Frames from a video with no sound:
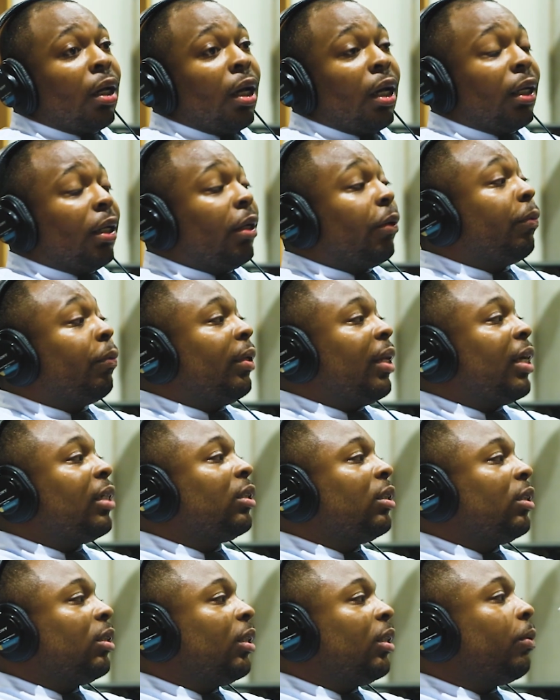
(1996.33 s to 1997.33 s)
a good
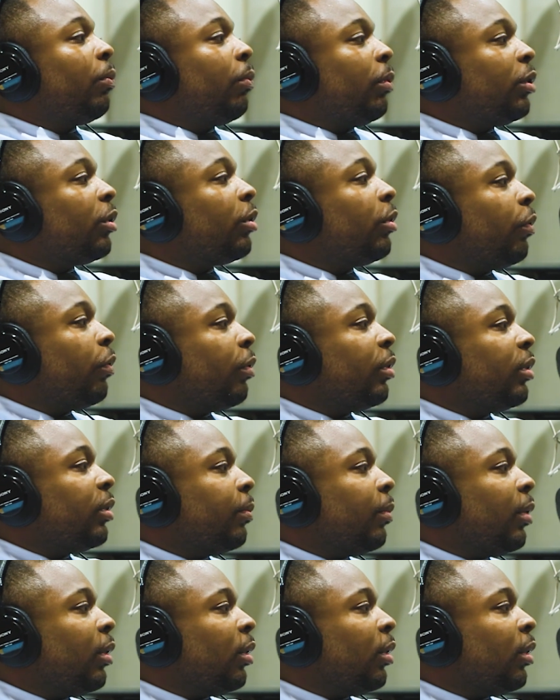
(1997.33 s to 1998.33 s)
relationship with your
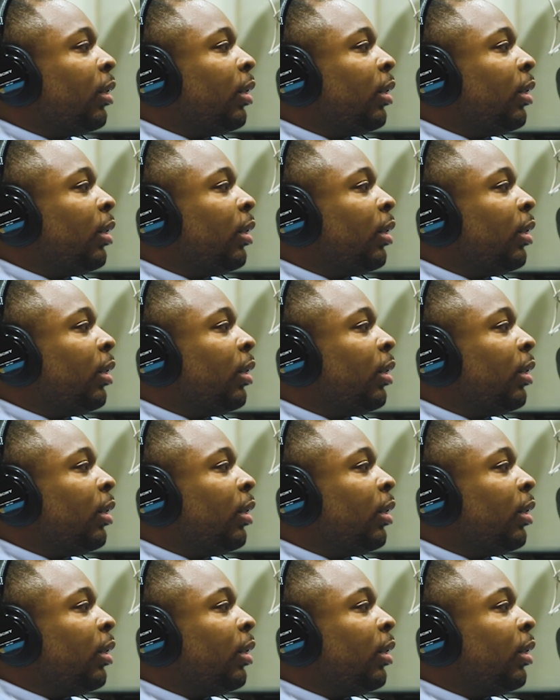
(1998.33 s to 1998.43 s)
daughter's mother.